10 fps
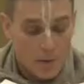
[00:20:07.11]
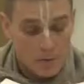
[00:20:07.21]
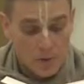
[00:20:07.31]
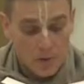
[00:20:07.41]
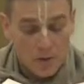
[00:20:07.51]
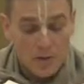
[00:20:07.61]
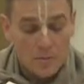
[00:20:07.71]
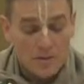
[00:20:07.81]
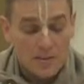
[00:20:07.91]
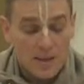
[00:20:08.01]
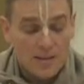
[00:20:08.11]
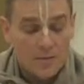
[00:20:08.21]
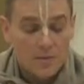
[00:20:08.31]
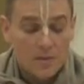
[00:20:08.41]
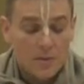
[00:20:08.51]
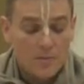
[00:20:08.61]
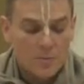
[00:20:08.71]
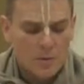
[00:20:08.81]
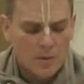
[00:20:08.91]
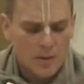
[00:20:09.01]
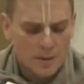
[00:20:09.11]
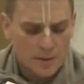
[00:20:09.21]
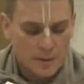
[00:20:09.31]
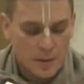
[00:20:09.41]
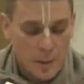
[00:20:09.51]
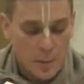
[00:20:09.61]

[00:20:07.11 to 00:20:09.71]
Not only must they themselves be learned,